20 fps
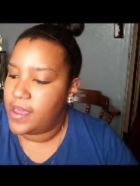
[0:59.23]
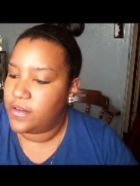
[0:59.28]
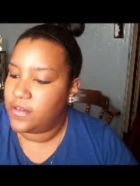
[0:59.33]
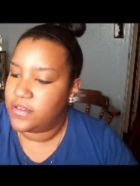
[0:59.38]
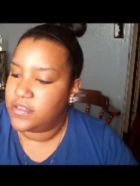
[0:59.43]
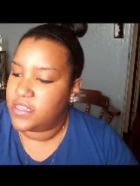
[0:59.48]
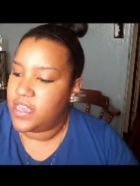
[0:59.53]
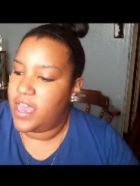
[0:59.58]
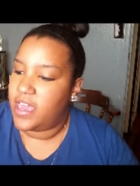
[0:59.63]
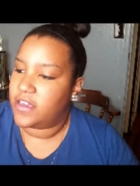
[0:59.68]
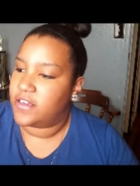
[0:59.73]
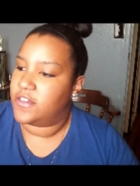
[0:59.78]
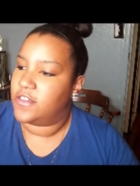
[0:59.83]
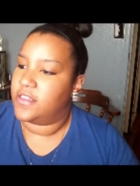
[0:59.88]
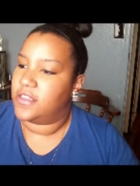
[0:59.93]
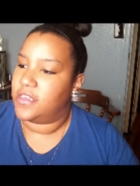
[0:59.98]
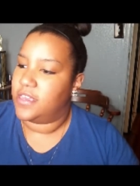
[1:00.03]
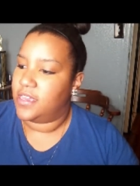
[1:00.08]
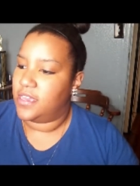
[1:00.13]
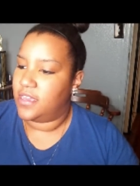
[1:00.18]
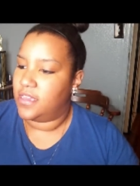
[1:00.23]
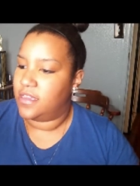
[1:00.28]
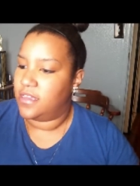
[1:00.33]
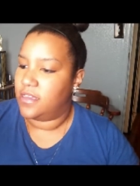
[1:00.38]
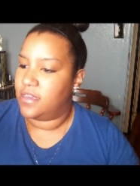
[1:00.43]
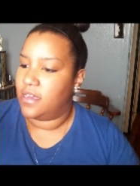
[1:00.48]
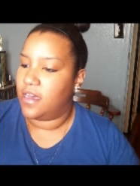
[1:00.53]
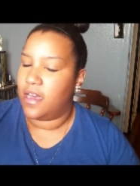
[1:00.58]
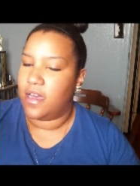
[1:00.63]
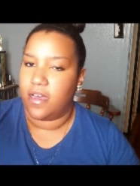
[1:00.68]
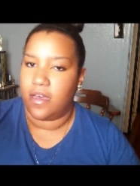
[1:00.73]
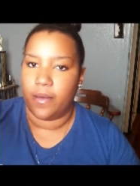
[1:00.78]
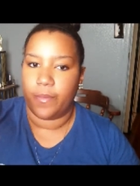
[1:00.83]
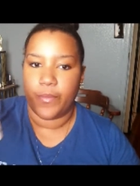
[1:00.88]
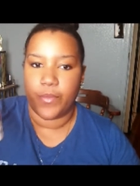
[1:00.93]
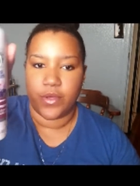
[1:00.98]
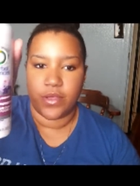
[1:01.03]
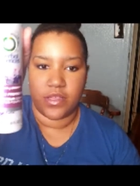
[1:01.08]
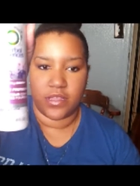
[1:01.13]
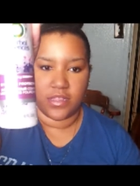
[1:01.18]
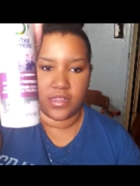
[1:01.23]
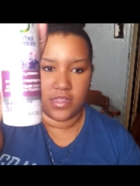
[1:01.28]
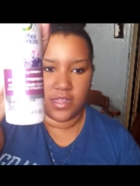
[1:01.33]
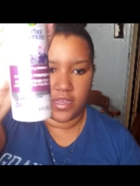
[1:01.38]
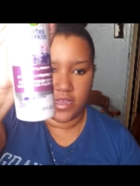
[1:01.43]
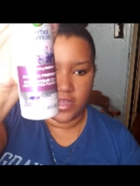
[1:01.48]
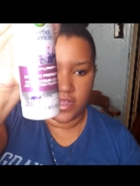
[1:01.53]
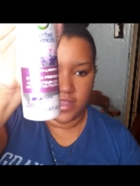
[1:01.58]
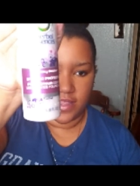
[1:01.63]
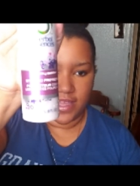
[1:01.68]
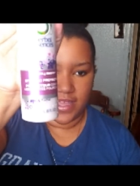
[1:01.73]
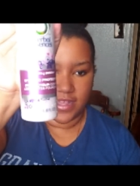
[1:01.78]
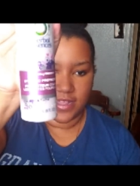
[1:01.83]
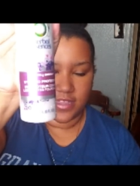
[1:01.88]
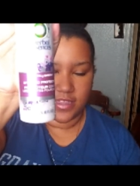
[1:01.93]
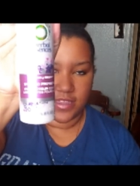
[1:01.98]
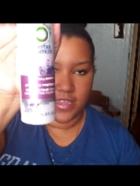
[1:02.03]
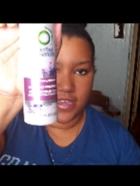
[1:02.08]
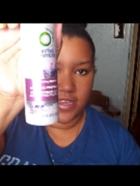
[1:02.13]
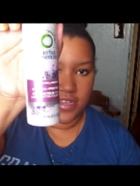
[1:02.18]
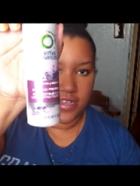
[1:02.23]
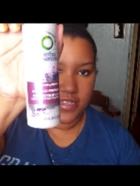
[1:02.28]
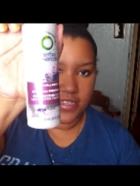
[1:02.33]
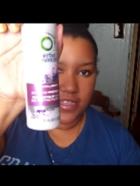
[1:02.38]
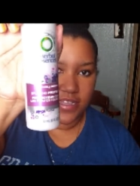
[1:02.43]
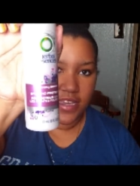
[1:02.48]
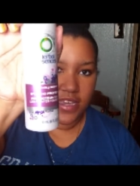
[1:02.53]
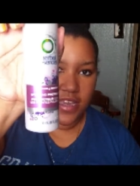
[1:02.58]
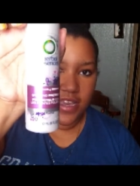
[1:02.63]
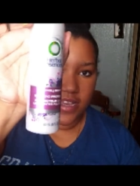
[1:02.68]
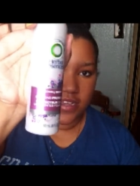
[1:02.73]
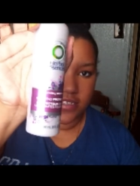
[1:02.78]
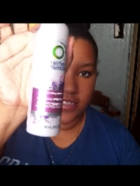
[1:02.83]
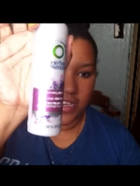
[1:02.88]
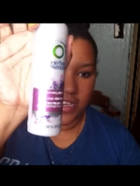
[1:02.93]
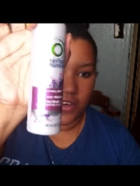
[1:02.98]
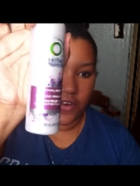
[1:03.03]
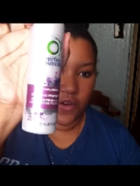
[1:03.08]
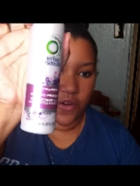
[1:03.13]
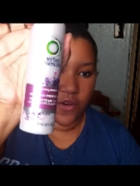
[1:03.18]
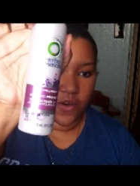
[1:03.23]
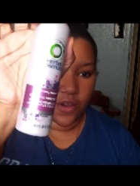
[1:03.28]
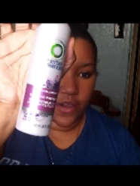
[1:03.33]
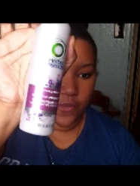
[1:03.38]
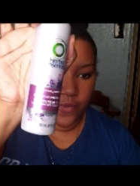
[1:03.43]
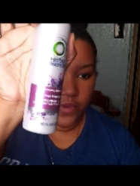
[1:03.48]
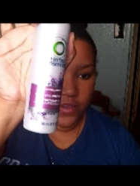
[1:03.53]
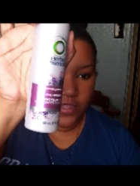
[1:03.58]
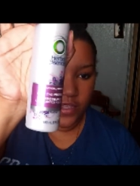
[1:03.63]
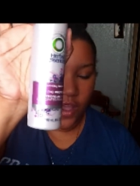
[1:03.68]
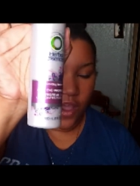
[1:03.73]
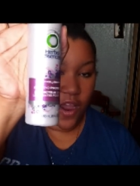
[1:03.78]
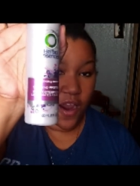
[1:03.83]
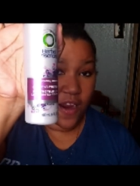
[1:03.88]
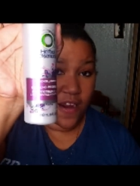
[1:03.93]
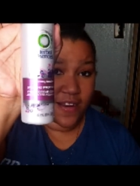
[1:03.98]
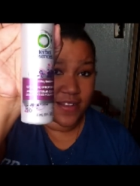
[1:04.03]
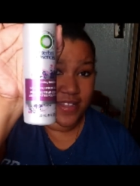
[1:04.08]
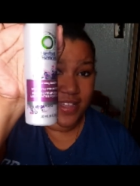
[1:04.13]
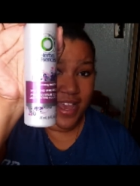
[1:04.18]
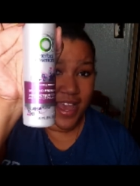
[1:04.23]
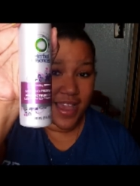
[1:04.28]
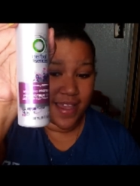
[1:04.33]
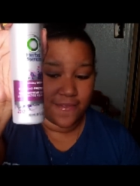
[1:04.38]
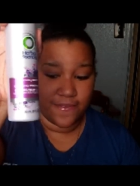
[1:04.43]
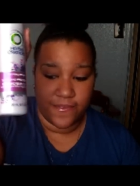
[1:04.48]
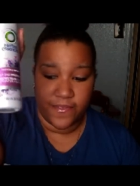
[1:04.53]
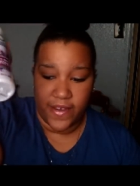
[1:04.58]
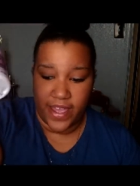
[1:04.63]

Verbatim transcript: bottles actually um, look like this, because I know it was a hard time